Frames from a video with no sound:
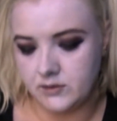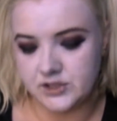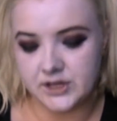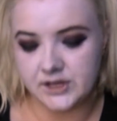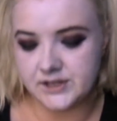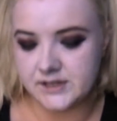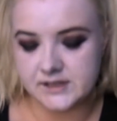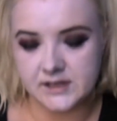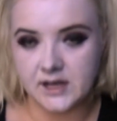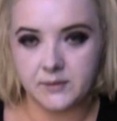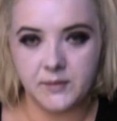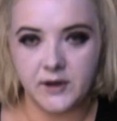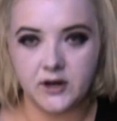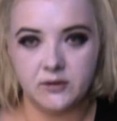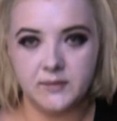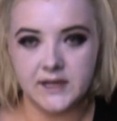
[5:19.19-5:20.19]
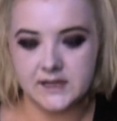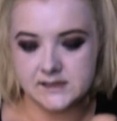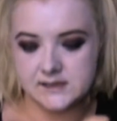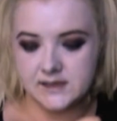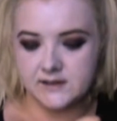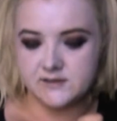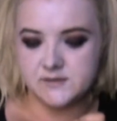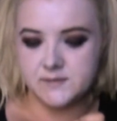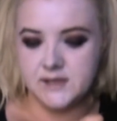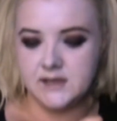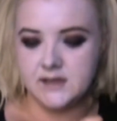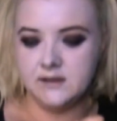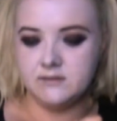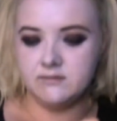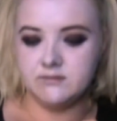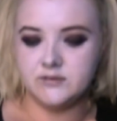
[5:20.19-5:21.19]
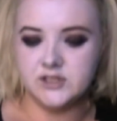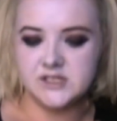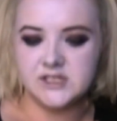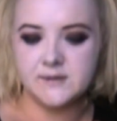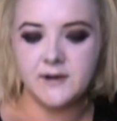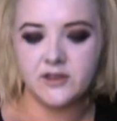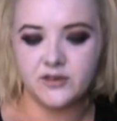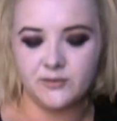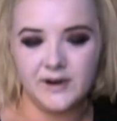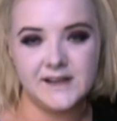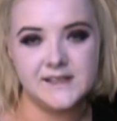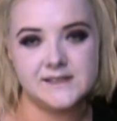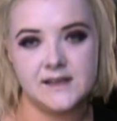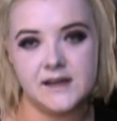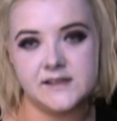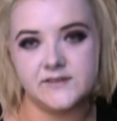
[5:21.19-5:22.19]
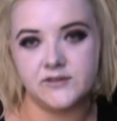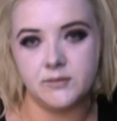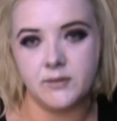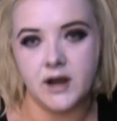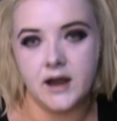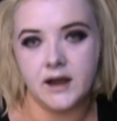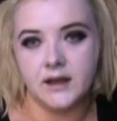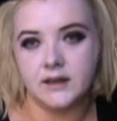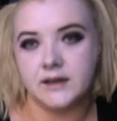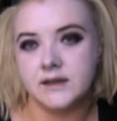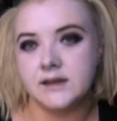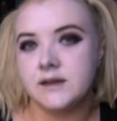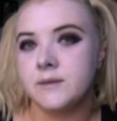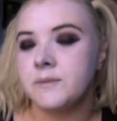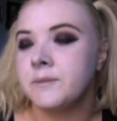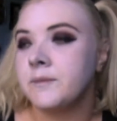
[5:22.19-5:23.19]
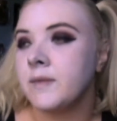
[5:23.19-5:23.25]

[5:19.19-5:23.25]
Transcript: which I just like better because it gives me just about the right size for my eyelid.